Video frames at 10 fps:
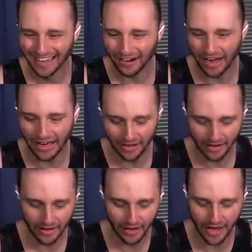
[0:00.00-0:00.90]
Okay.
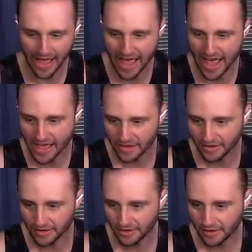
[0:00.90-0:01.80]
Uh, hey.
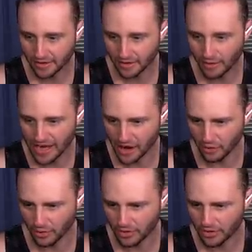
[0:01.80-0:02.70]
Wait,
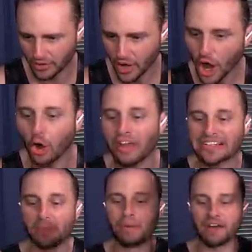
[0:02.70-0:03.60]
no. Oh,
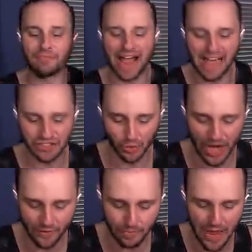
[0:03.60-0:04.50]
that's above my head. So
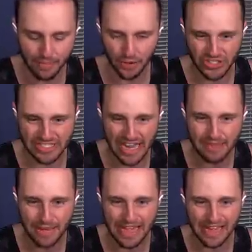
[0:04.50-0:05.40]
whenever people see
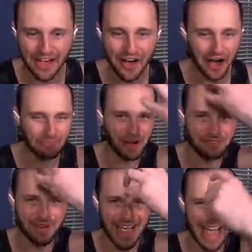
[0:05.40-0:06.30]
me,
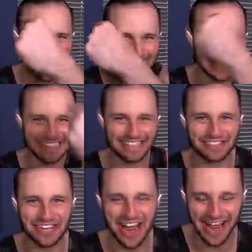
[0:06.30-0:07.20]
above my head it says the
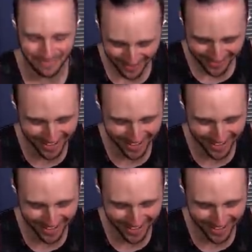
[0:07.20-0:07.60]
champ.